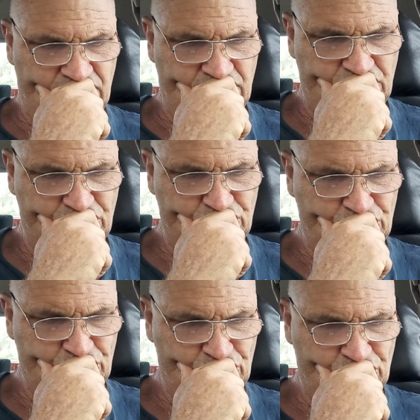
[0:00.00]

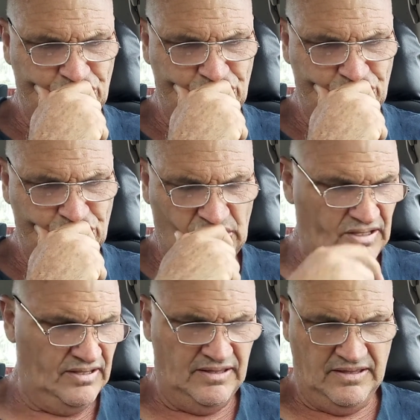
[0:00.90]

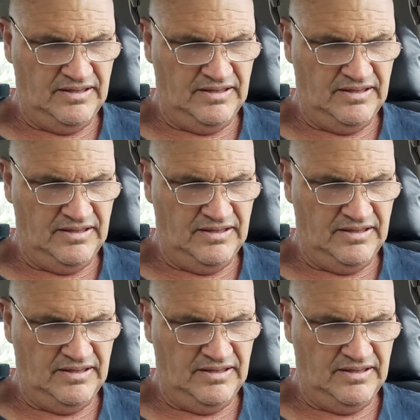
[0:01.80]
(silence)